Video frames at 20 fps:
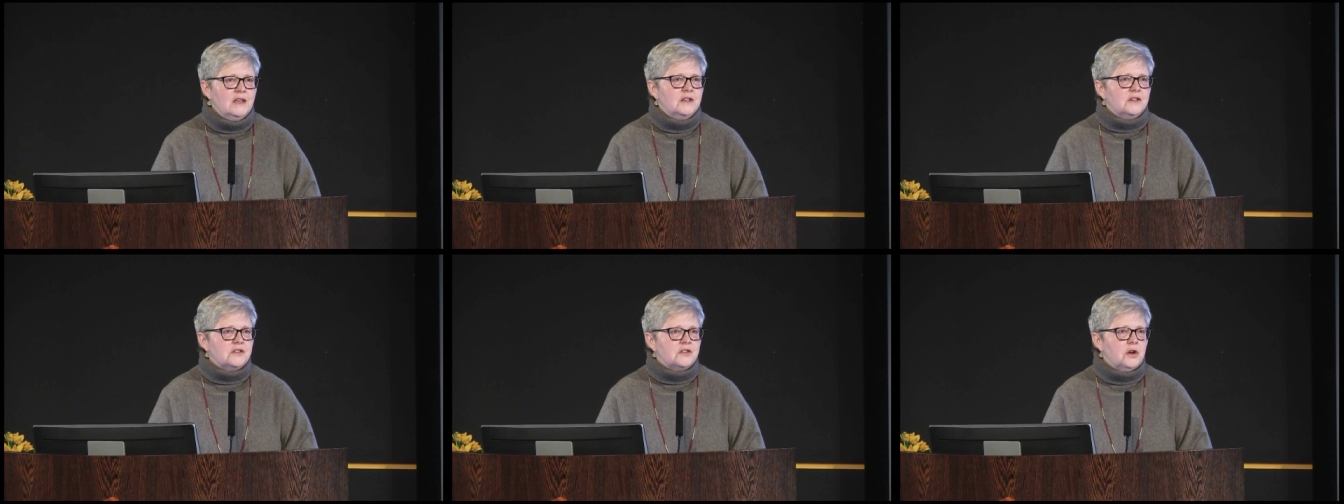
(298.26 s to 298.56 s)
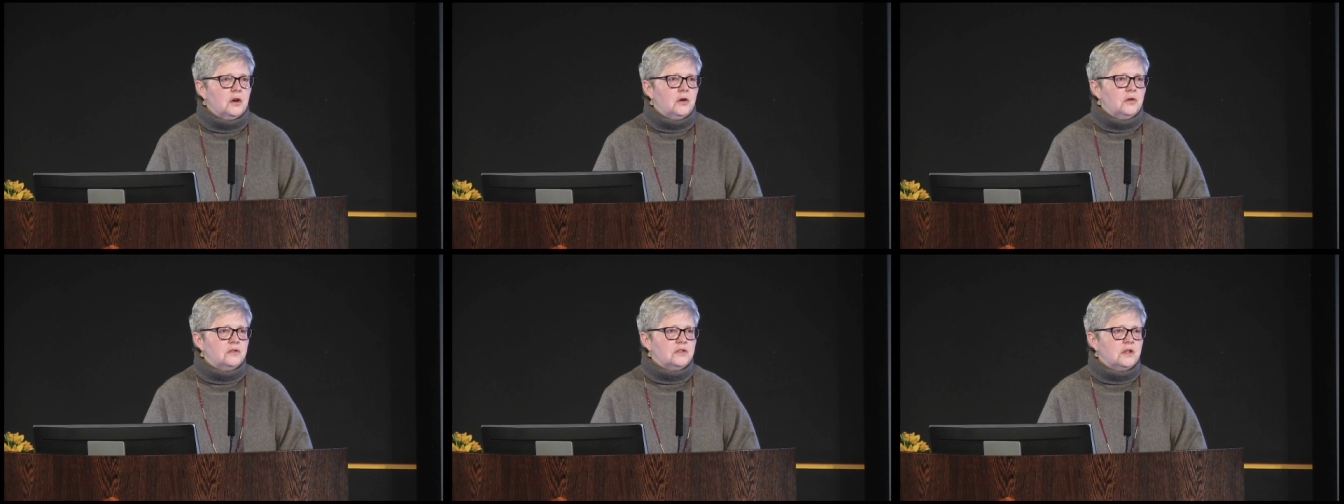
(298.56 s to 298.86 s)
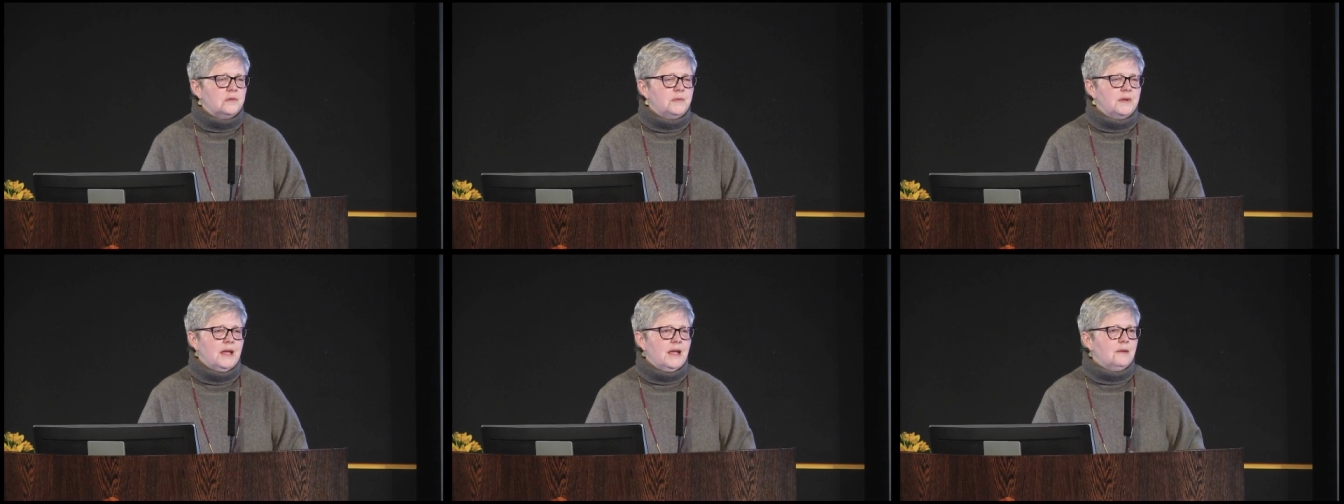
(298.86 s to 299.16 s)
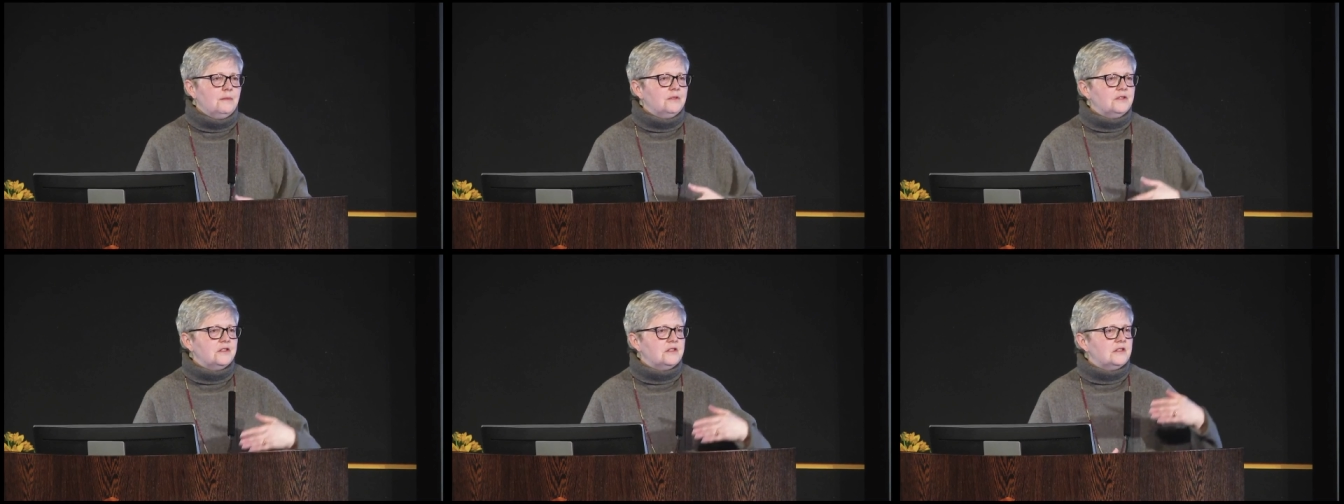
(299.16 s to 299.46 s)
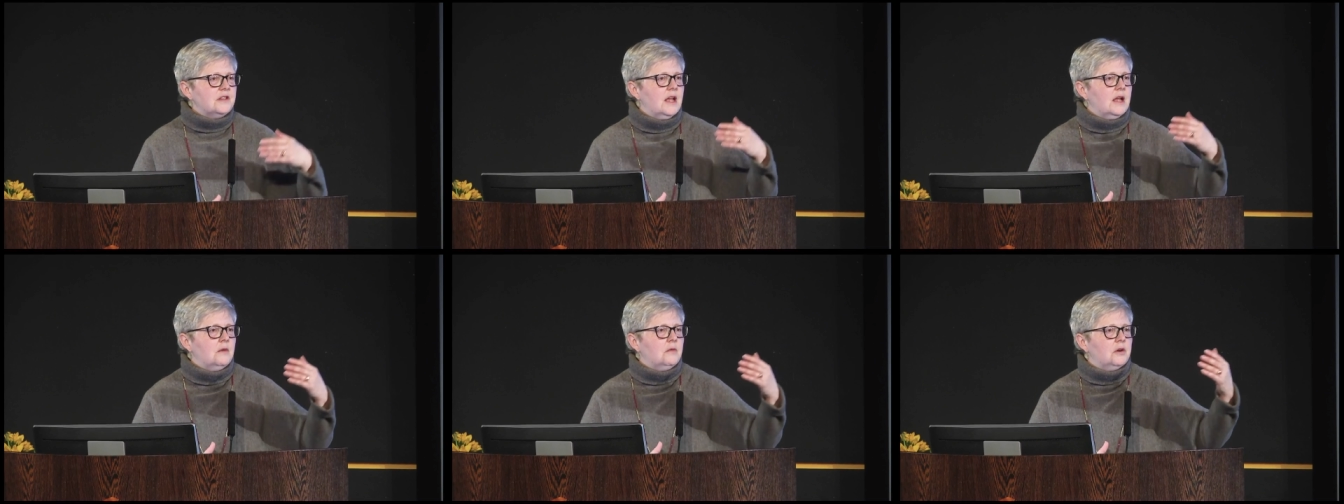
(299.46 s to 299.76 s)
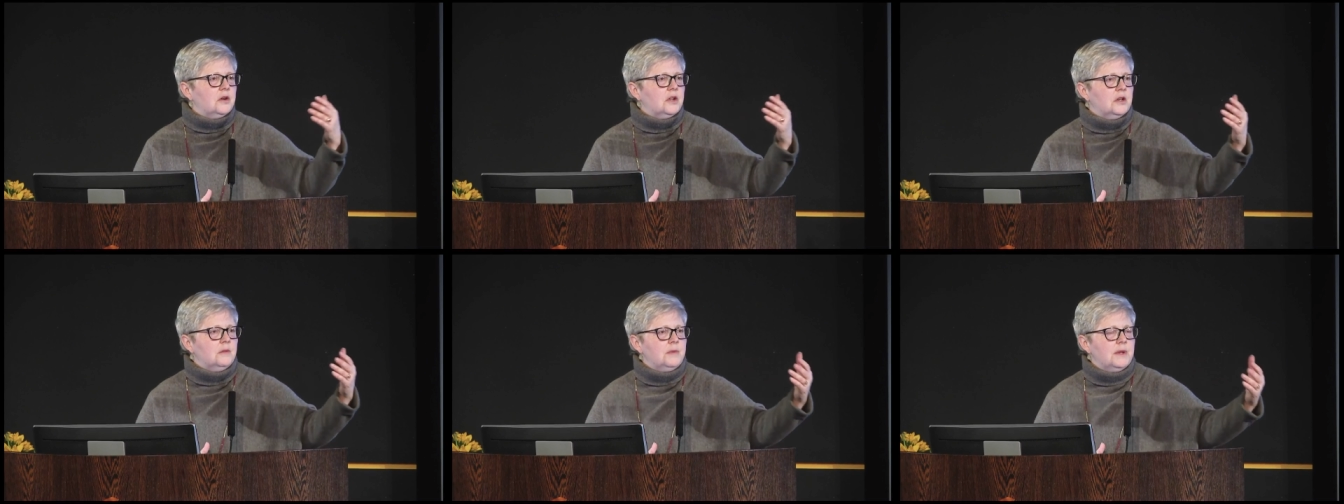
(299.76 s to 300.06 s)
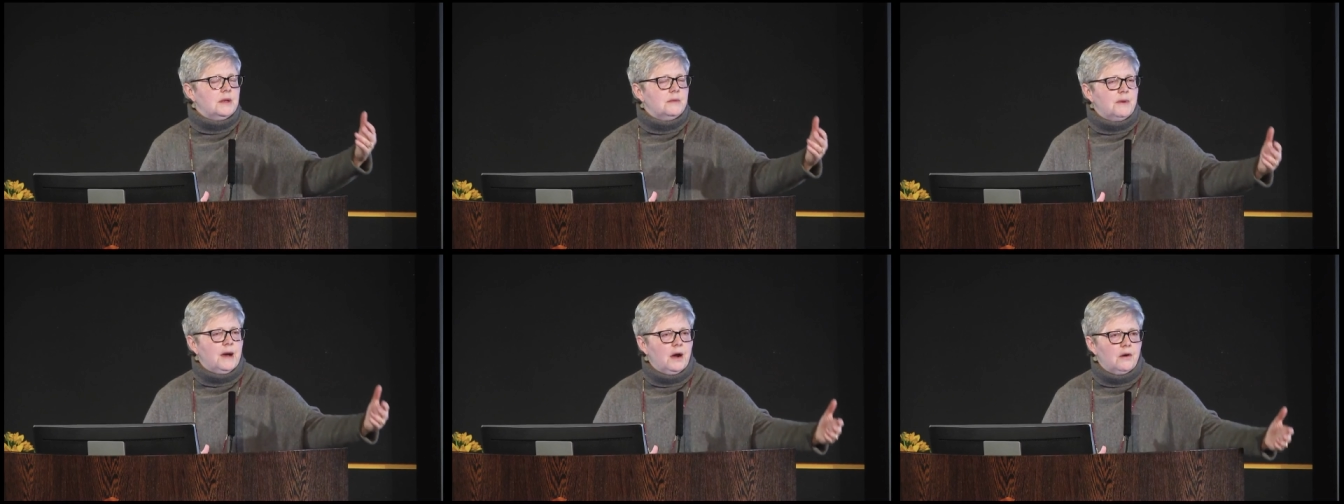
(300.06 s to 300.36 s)
So to be able to say we're going to
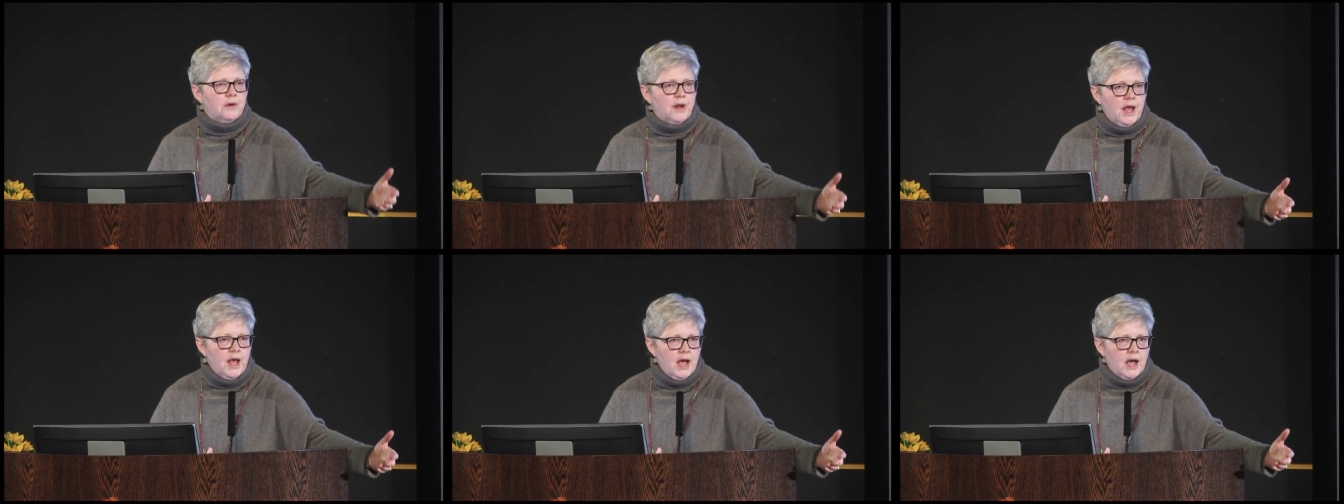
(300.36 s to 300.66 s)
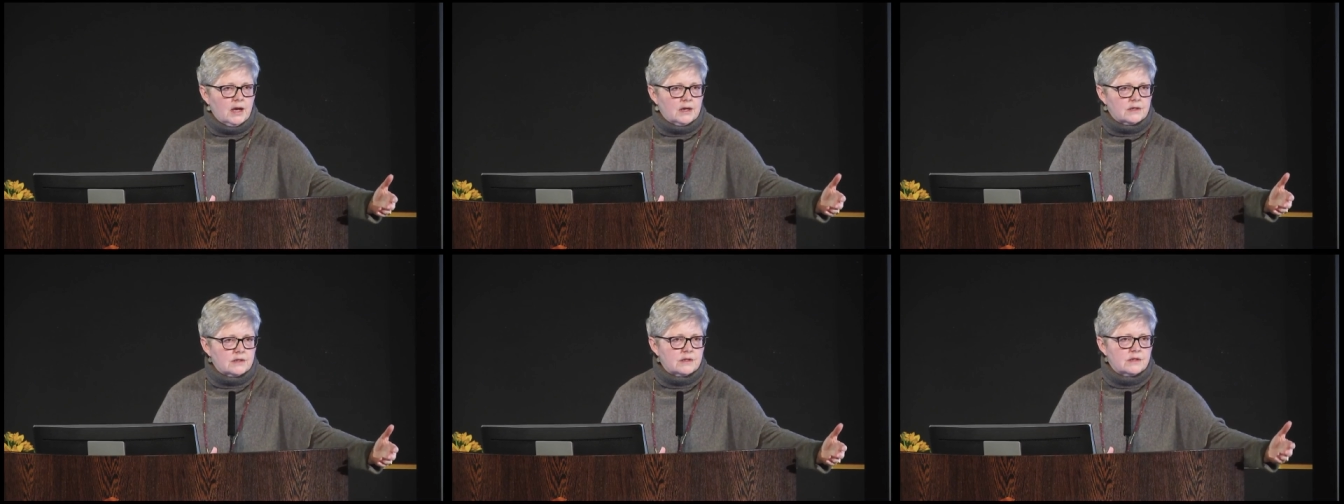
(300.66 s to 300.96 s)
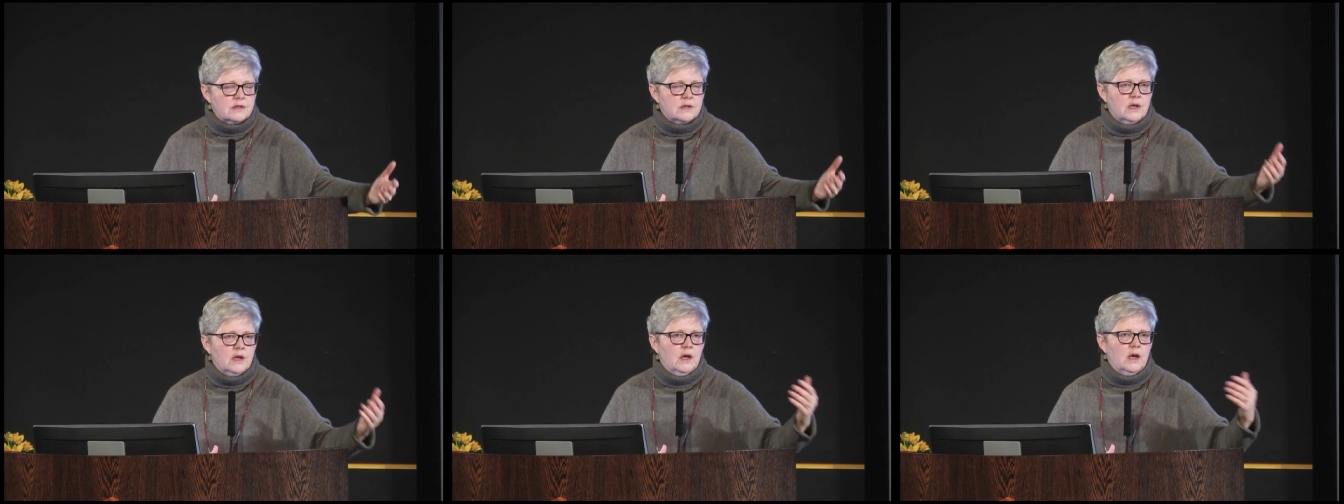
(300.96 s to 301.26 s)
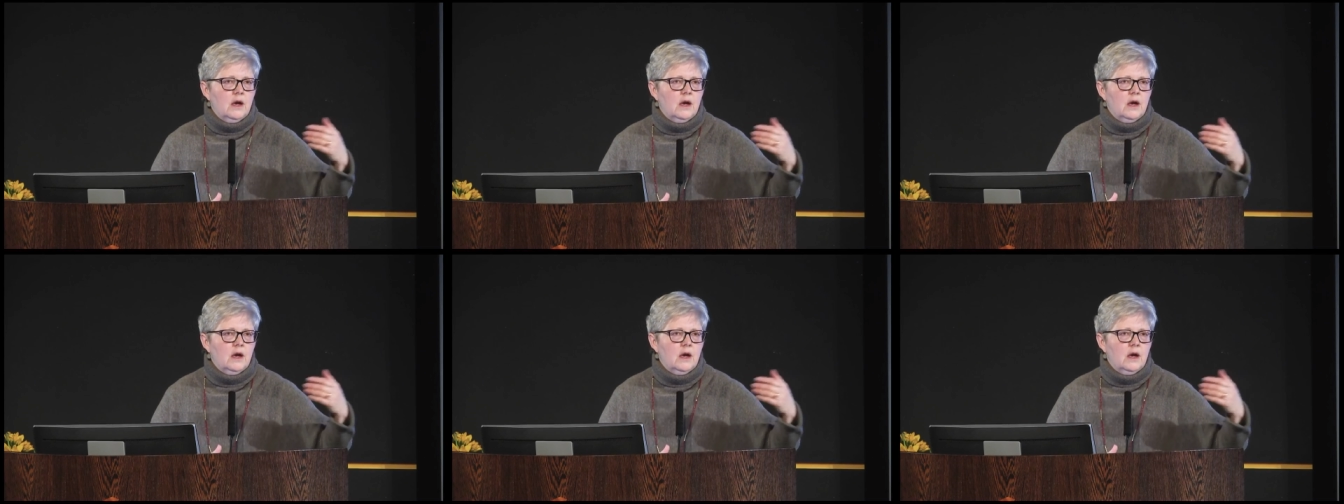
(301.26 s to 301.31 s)
be about X